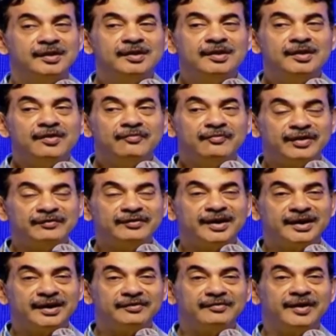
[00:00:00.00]
When we are
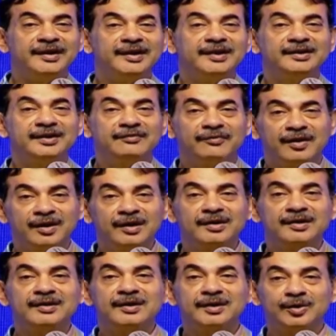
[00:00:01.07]
inviting the world
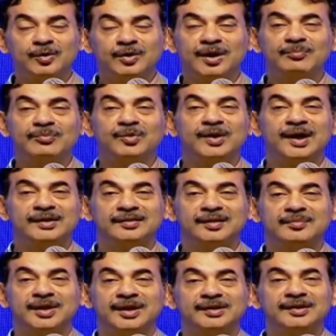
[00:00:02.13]
to come to
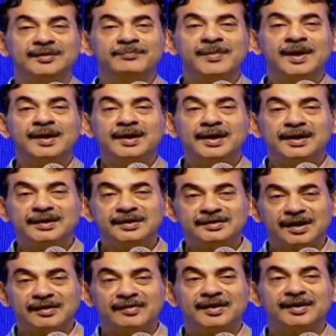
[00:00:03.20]
Hyderabad, it is
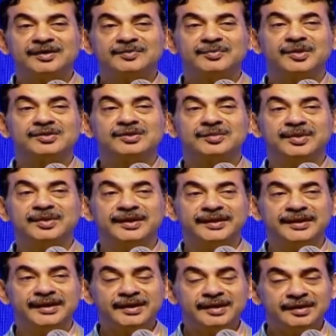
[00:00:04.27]
our
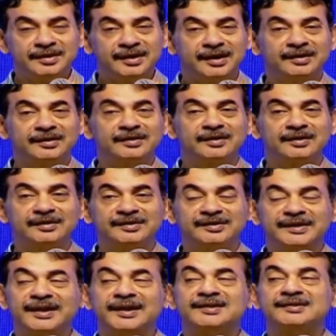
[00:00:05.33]
responsibility that
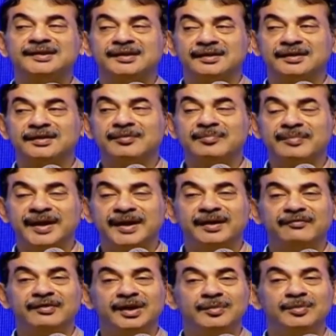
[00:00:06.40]
skills are made
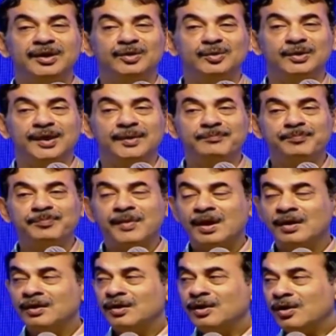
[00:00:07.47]
available to them.
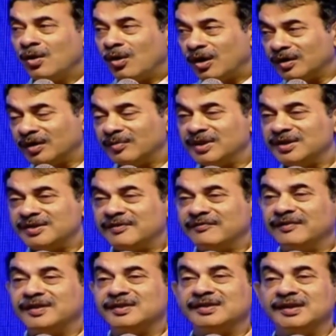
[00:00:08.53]
Honorable Chief
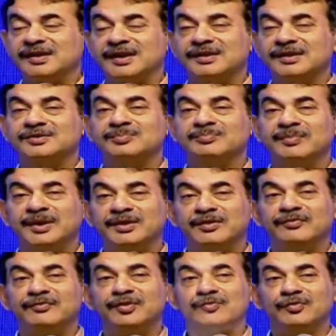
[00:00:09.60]
Minister, as many
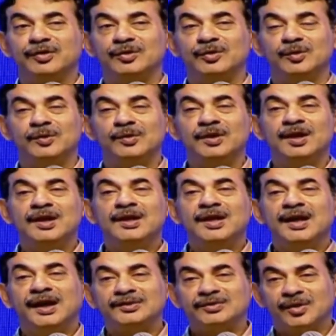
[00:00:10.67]
of you would know,
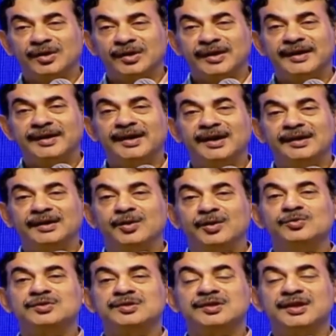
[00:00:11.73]
has already
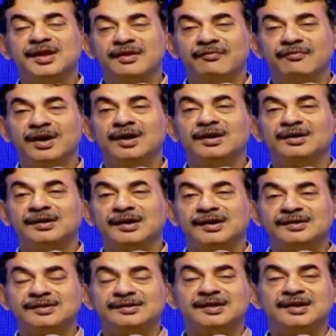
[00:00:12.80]
announced a
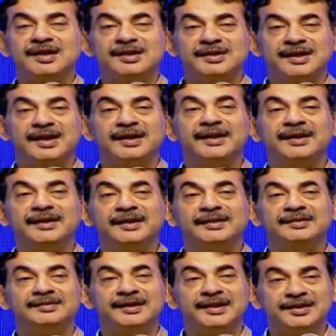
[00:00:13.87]
world-class Young India
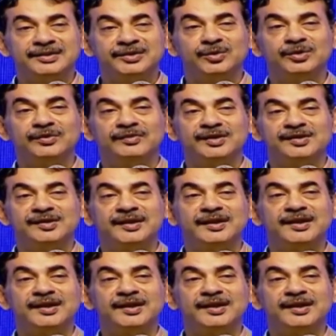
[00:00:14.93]
Skills University,